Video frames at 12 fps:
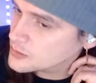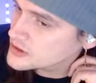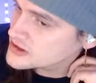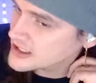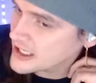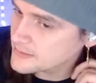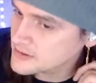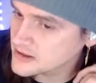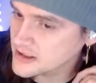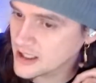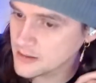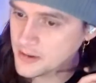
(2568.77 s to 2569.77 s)
was a captain
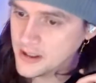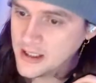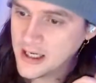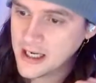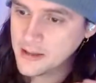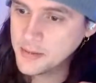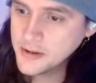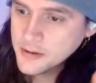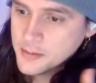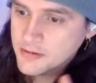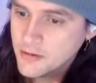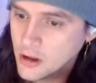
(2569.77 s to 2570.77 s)
type. I appear
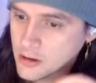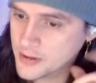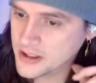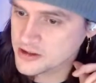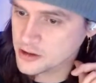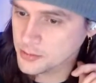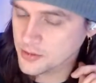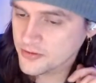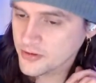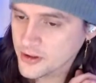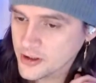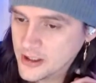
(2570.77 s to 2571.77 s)
to be wrong, but I still
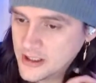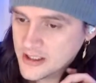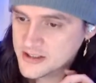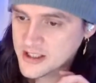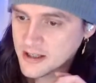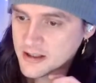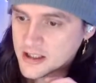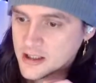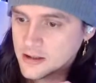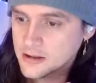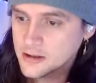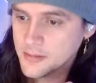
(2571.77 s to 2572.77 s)
prefer a scary
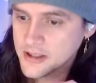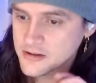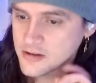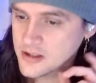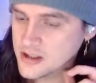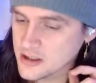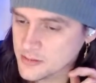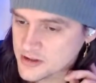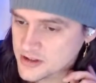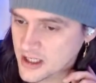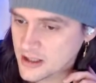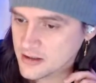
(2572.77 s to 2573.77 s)
killer to make sure the team is
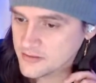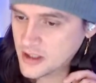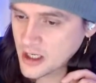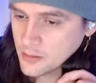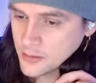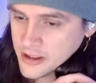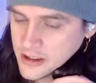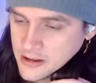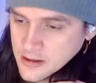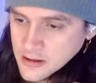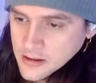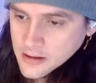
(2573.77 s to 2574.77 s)
scared of not winning.
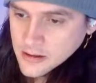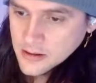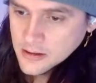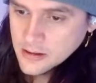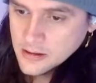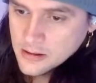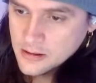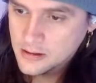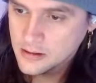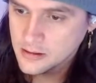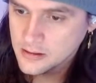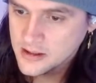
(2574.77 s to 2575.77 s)

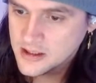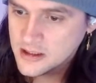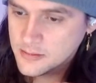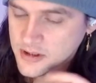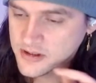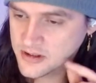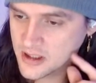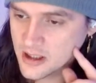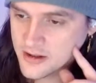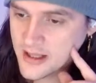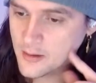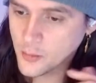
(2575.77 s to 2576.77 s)
The team is
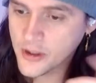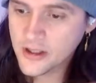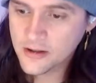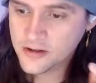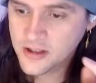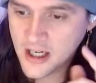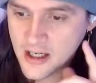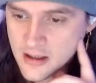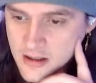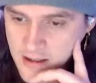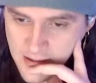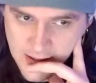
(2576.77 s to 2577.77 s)
that we are
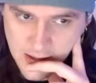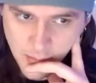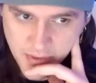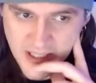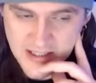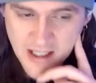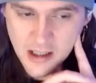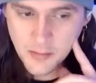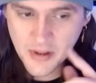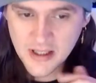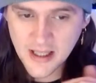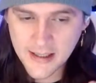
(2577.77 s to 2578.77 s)
scared, but that's got to
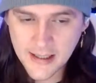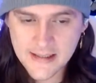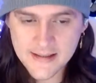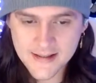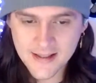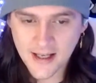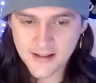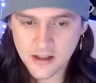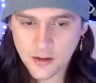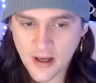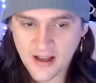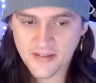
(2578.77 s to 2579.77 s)
be like inside that
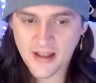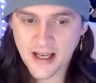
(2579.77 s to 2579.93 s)
you have the